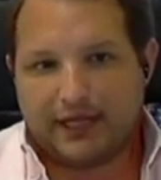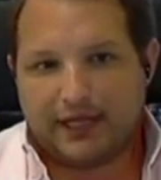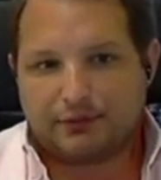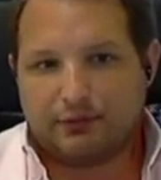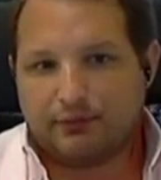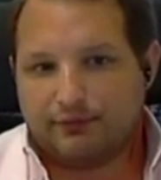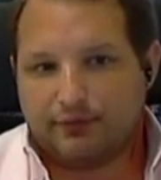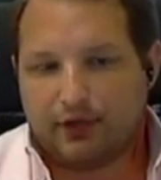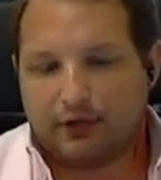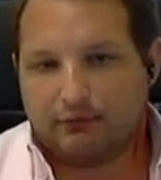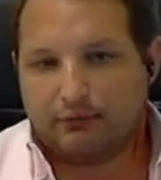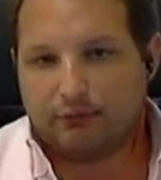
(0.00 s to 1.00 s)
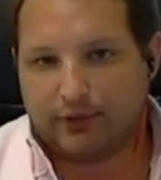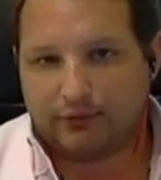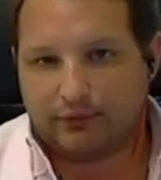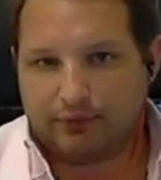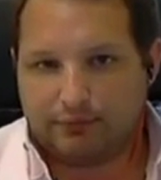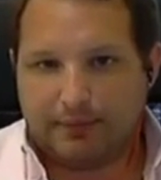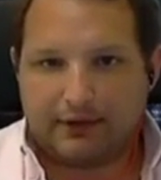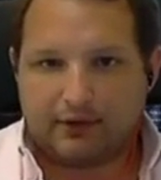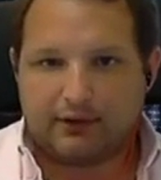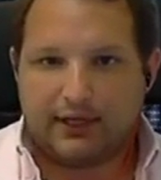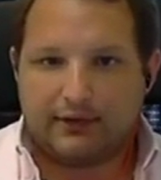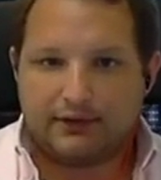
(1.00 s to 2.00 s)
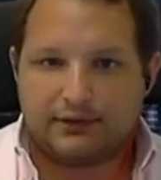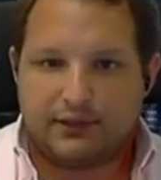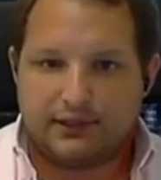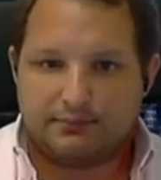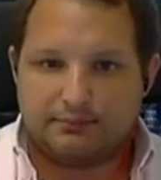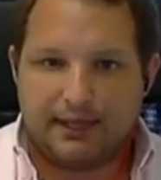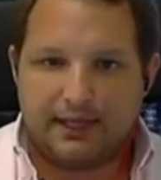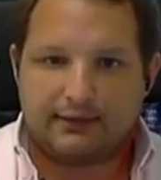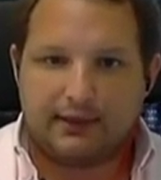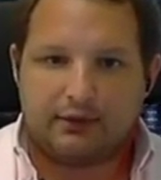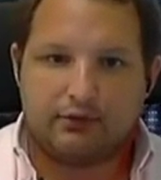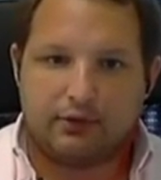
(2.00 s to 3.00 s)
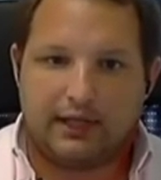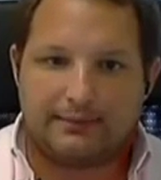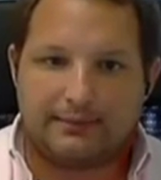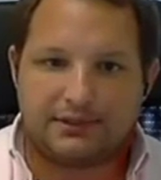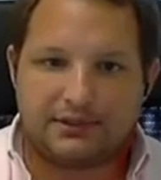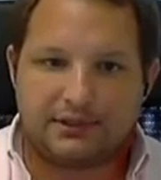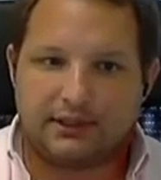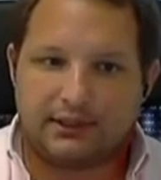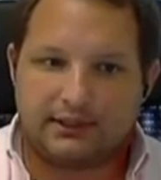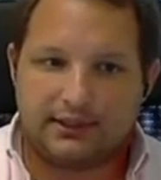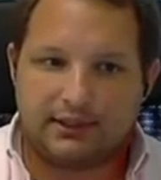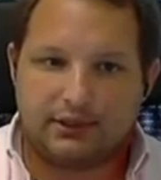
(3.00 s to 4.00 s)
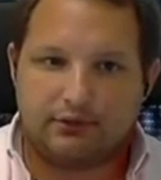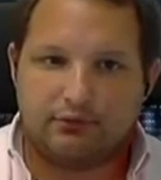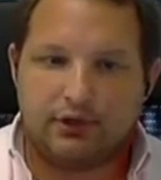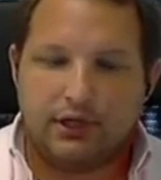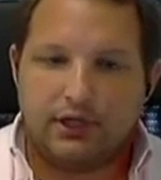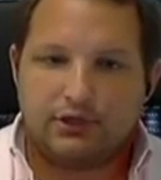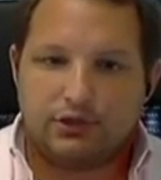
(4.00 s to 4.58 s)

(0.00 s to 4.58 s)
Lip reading: and that's what we've done with Better Cloud is bet that Google Apps is going to continue